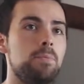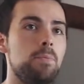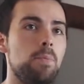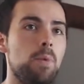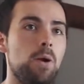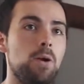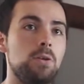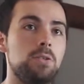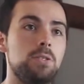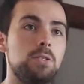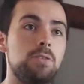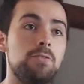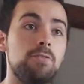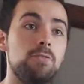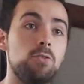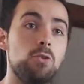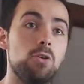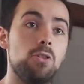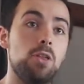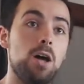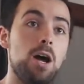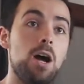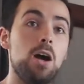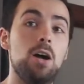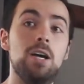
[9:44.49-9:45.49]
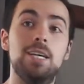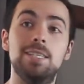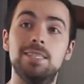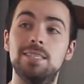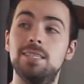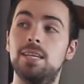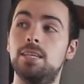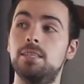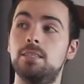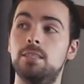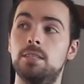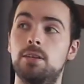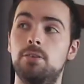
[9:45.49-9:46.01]
because the 4th heart isn't
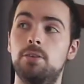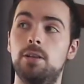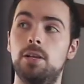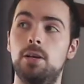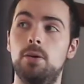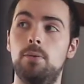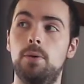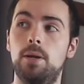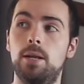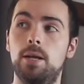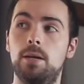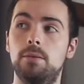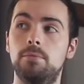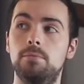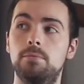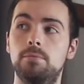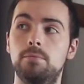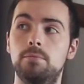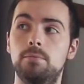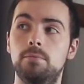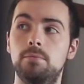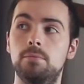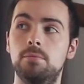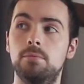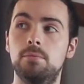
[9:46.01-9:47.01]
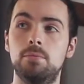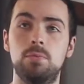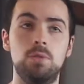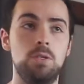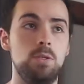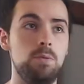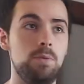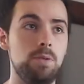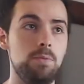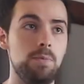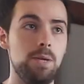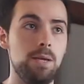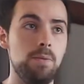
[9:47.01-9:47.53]
necessarily a winner. You
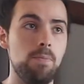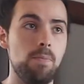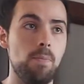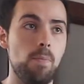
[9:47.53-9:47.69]
with me?